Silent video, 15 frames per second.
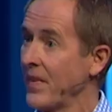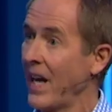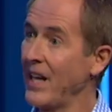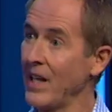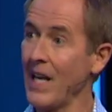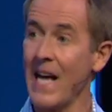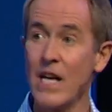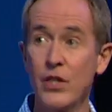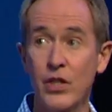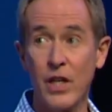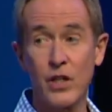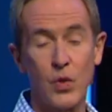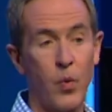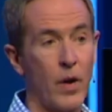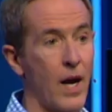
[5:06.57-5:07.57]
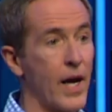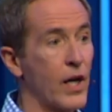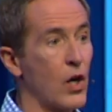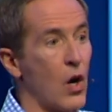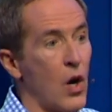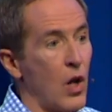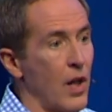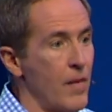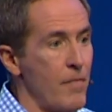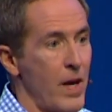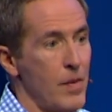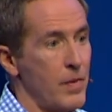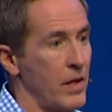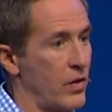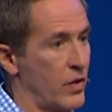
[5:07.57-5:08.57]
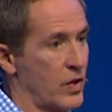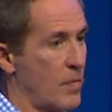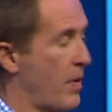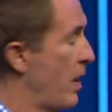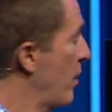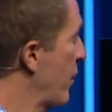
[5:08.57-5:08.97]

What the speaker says: unless it's what I call, and maybe there's a better